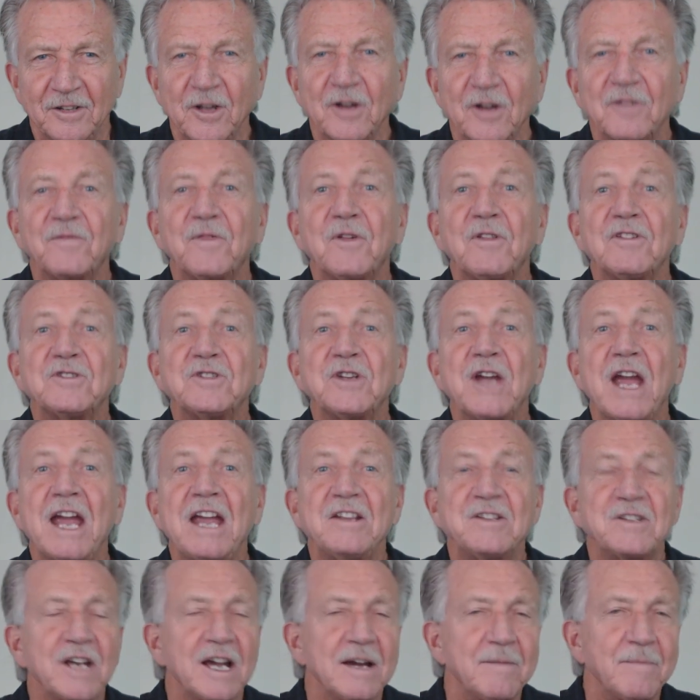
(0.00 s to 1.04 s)
Look for the
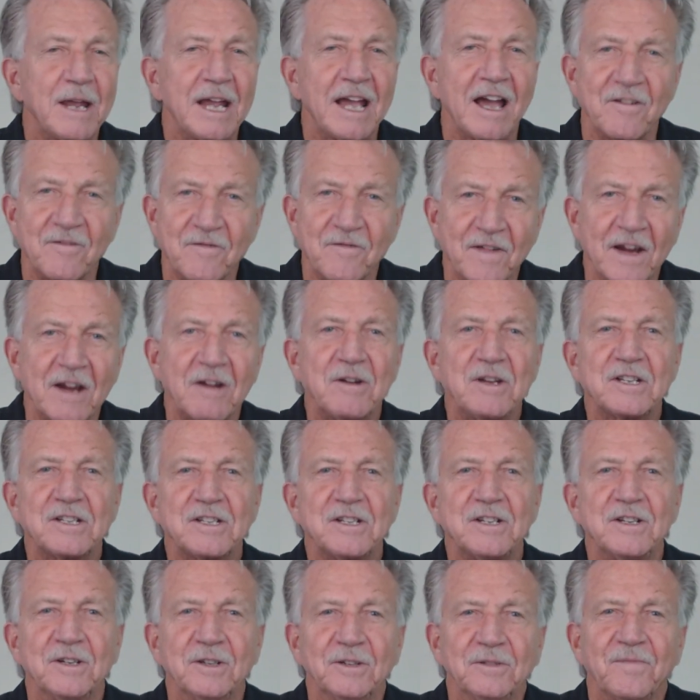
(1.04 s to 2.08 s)
change coming out very
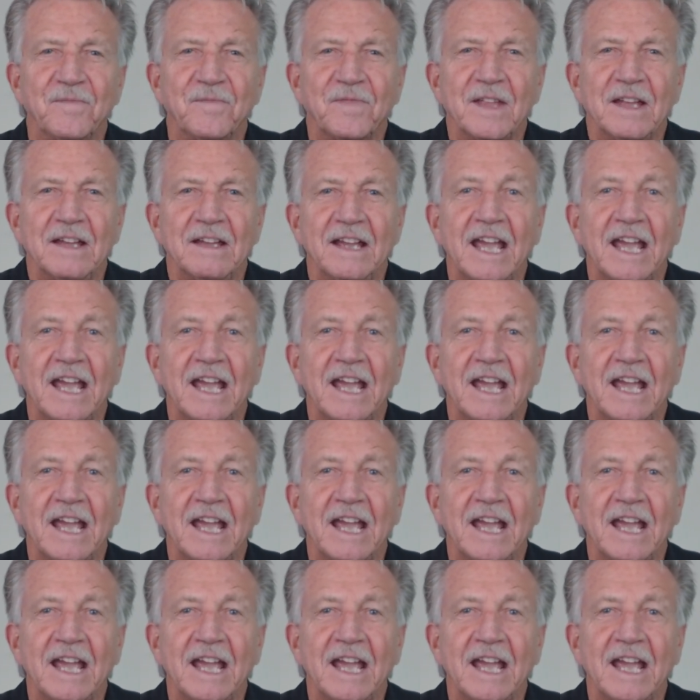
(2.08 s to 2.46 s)
soon,